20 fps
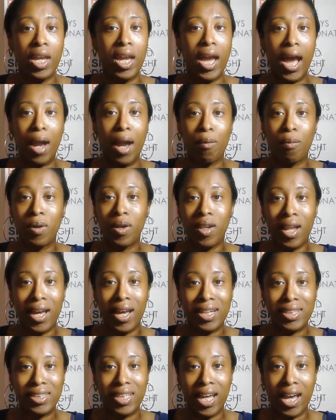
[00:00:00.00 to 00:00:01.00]
I
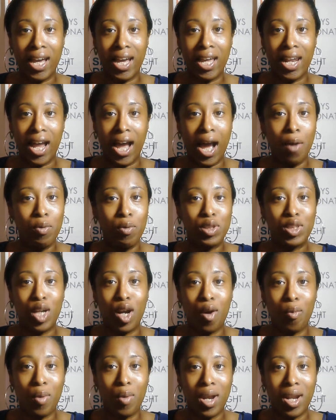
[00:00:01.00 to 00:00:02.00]
realized that I was
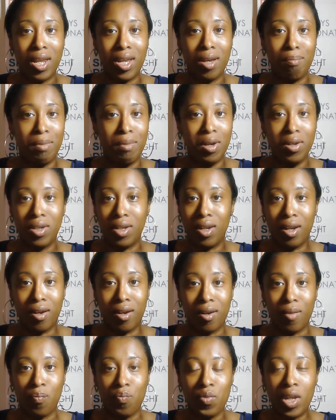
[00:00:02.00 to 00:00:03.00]
already a
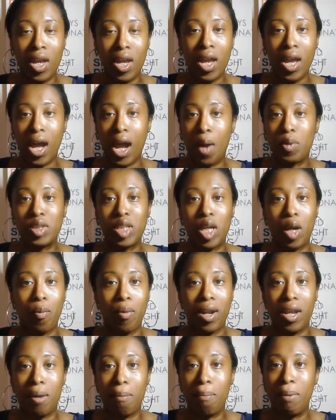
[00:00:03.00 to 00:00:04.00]
millionaire. I was
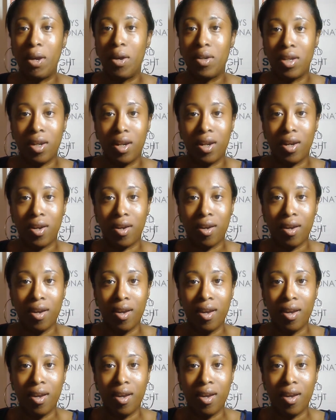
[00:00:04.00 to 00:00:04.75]
already a billionaire.